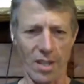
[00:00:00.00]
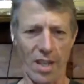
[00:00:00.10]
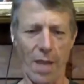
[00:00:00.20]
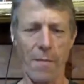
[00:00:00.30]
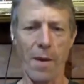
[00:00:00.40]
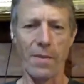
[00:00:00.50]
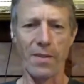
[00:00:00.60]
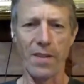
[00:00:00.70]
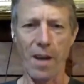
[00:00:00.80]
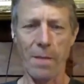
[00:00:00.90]
came up in
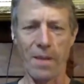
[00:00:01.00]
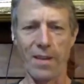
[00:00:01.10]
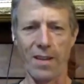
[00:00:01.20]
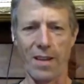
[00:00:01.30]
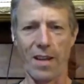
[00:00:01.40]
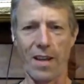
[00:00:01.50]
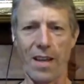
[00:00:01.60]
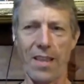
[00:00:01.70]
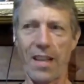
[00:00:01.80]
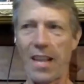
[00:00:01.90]
topic
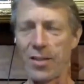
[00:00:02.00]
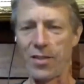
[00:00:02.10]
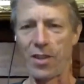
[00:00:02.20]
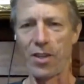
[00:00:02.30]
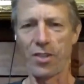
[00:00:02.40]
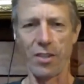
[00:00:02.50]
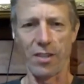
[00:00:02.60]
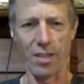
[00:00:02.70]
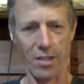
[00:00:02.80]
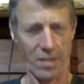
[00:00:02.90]
at the last rehearsal,
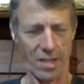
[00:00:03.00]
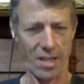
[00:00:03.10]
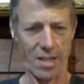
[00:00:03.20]
because